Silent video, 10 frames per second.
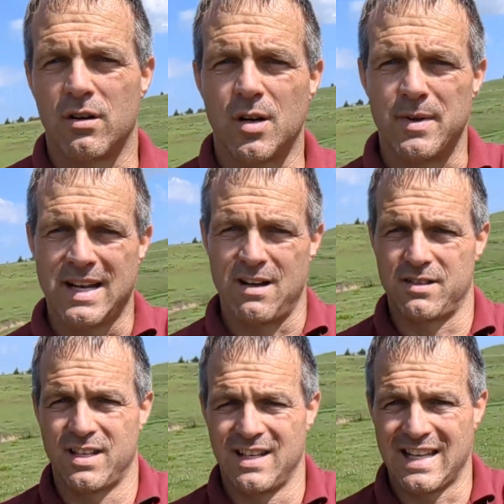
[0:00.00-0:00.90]
coming
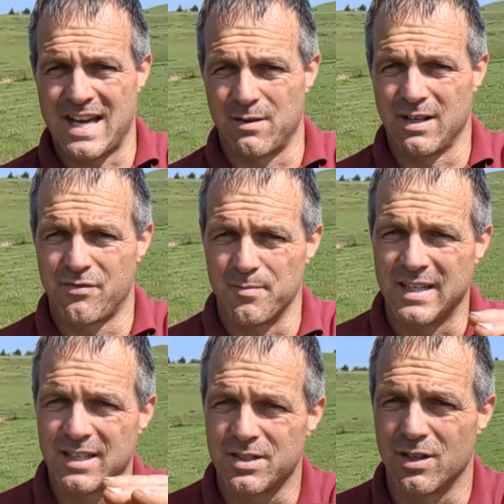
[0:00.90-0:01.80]
out laterally from the
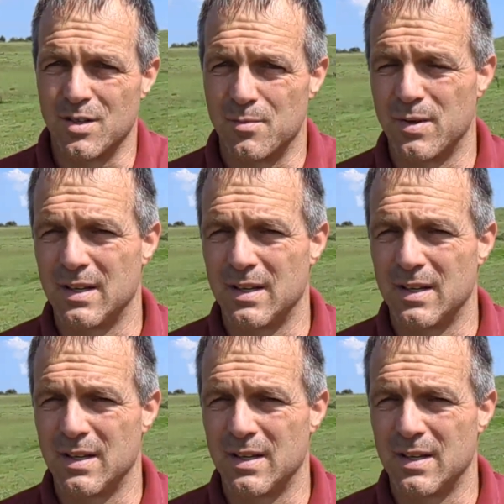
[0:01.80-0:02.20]
hill slope.